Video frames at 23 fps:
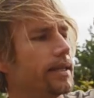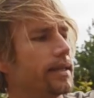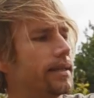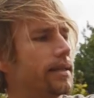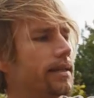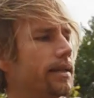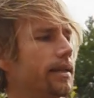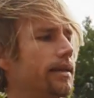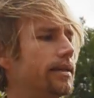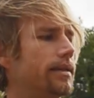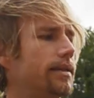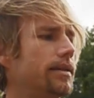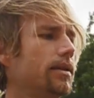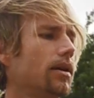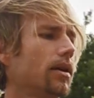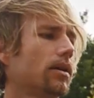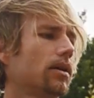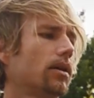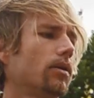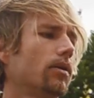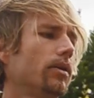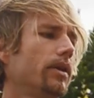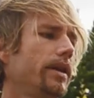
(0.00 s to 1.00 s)
It's
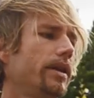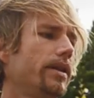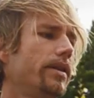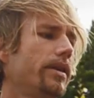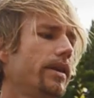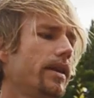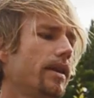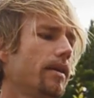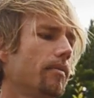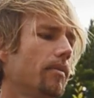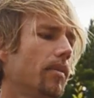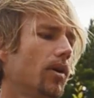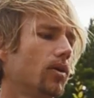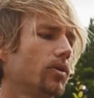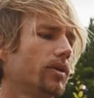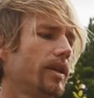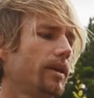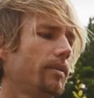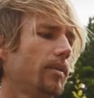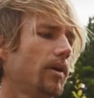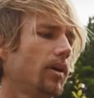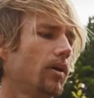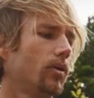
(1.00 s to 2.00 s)
not only the
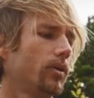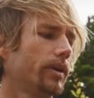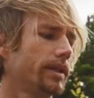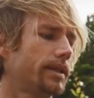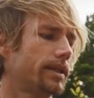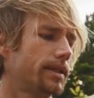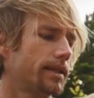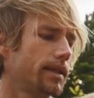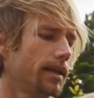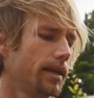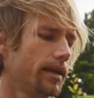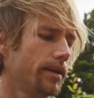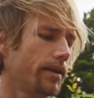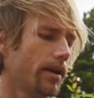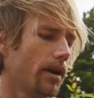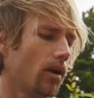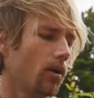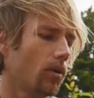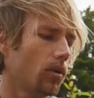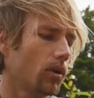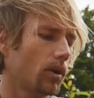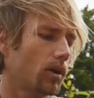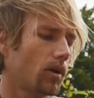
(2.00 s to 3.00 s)
EMotimo, it's the
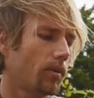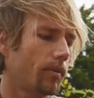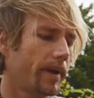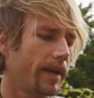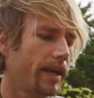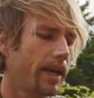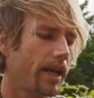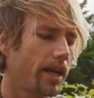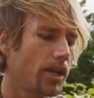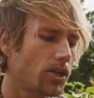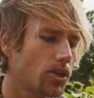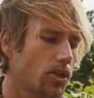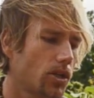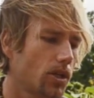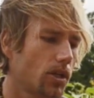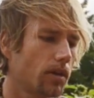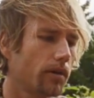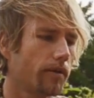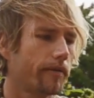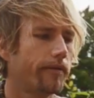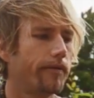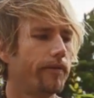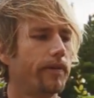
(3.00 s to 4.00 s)
whole combination
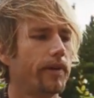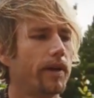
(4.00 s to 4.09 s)
of